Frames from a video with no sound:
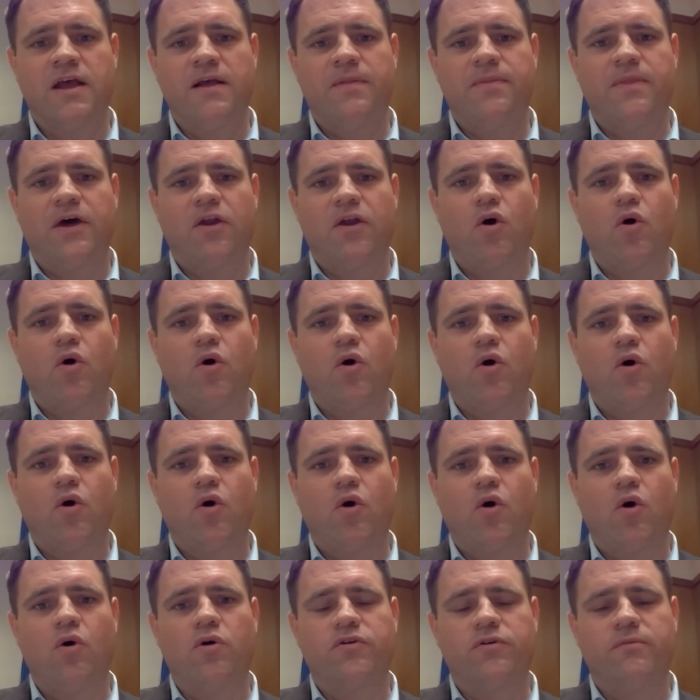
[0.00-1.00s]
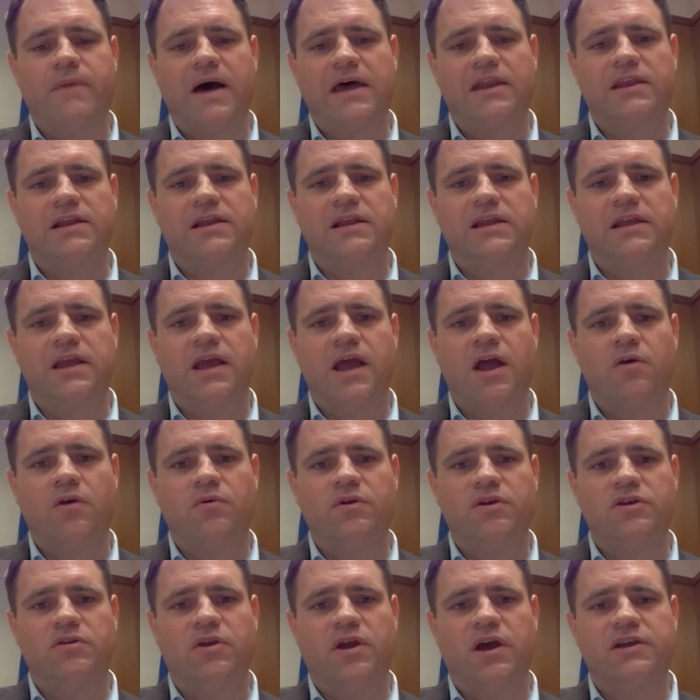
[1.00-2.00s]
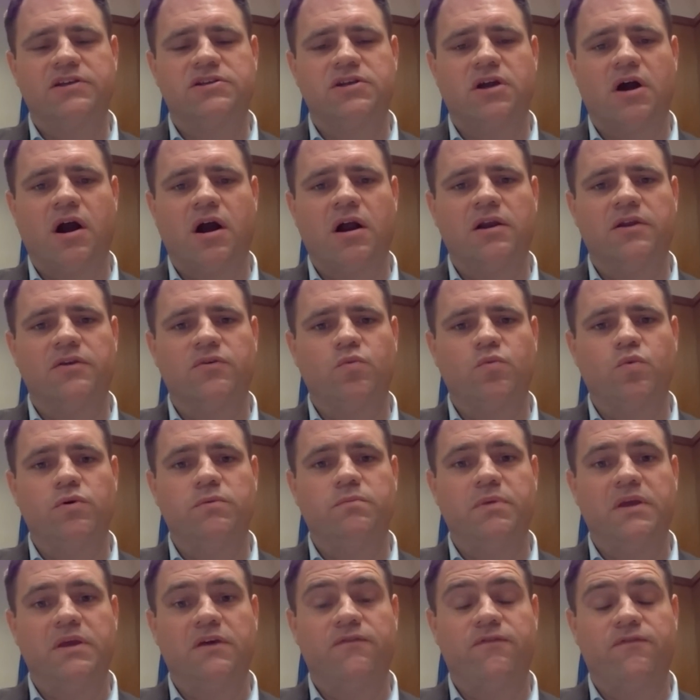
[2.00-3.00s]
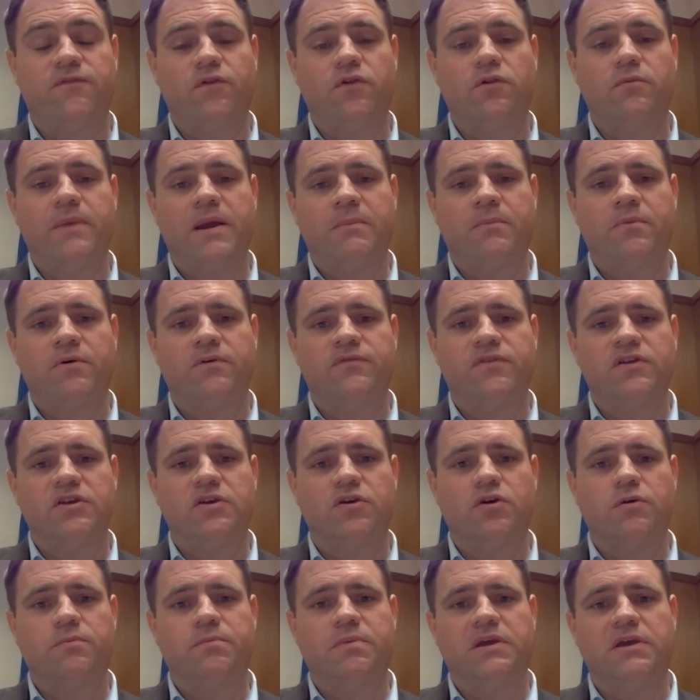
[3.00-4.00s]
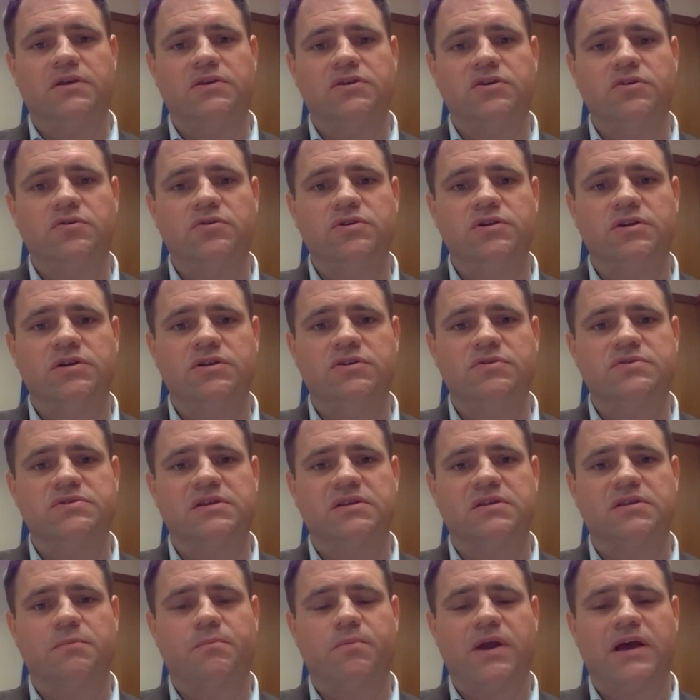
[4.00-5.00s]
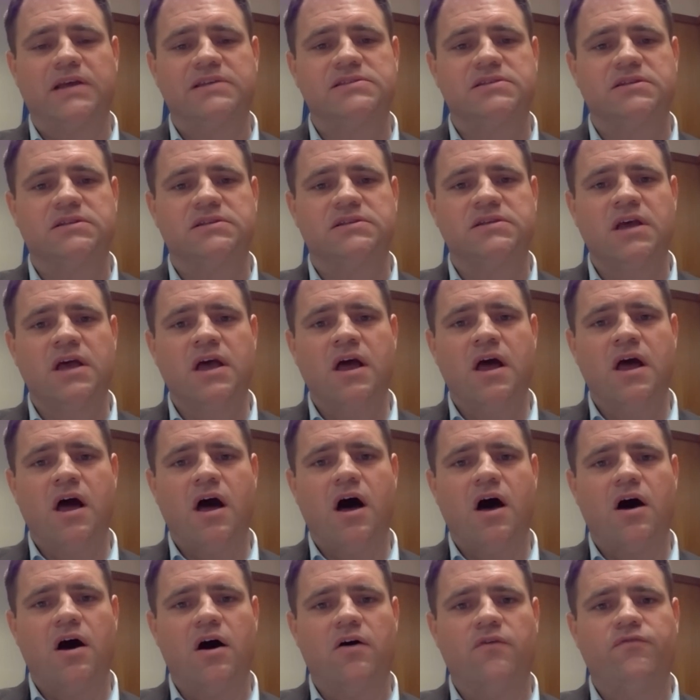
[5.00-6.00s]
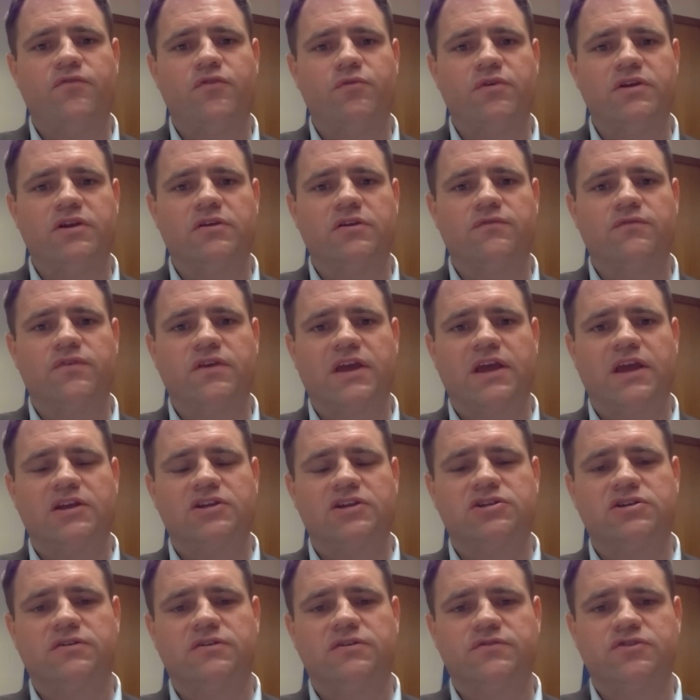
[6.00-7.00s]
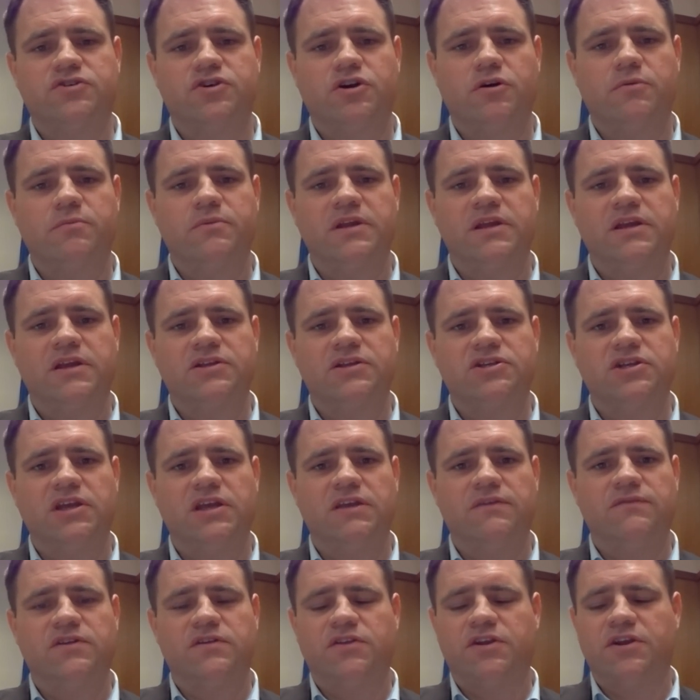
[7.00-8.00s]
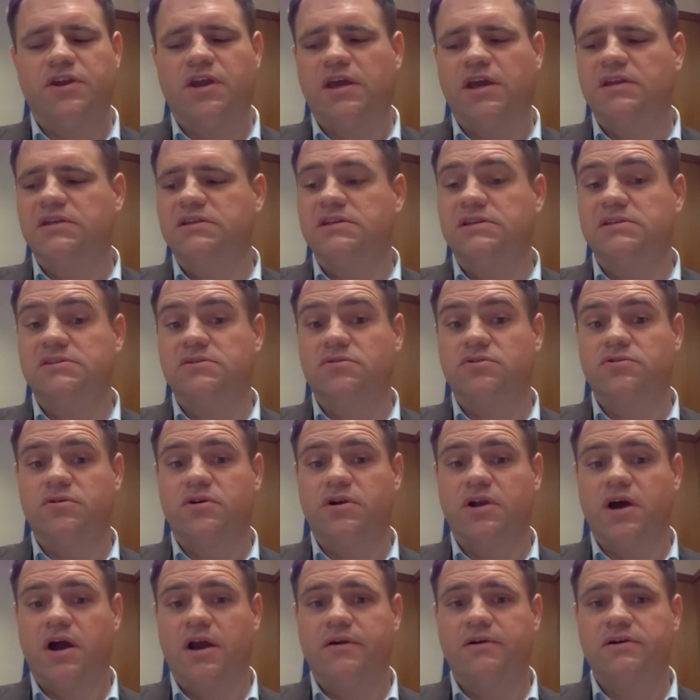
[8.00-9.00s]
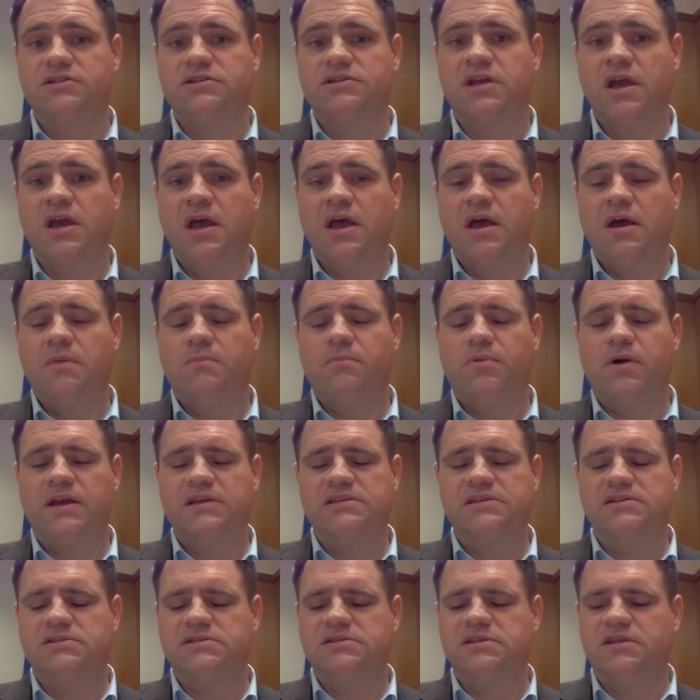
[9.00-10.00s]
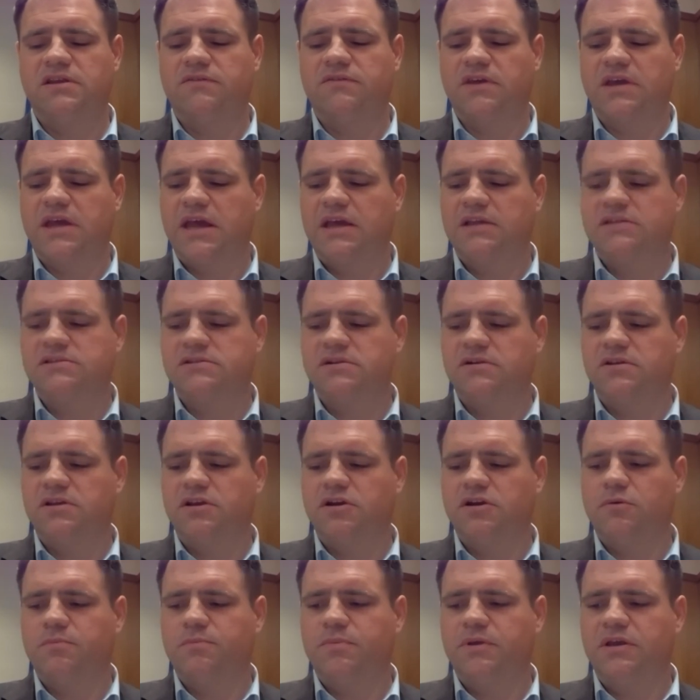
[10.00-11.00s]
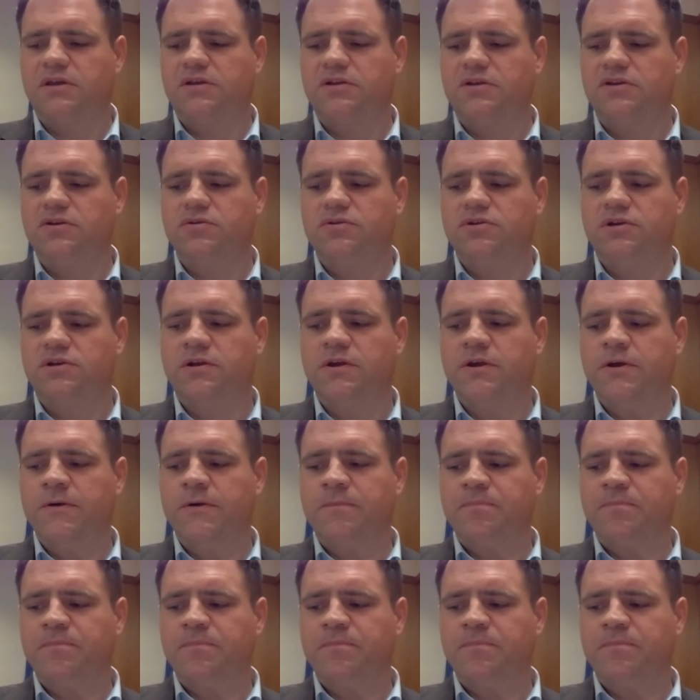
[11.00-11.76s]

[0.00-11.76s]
that automatically a reunited Ireland would be a full member of the European Union, using the precedent of the reunification in Germany achieved in the 90s under an Irish presidency of the Council of the European Union.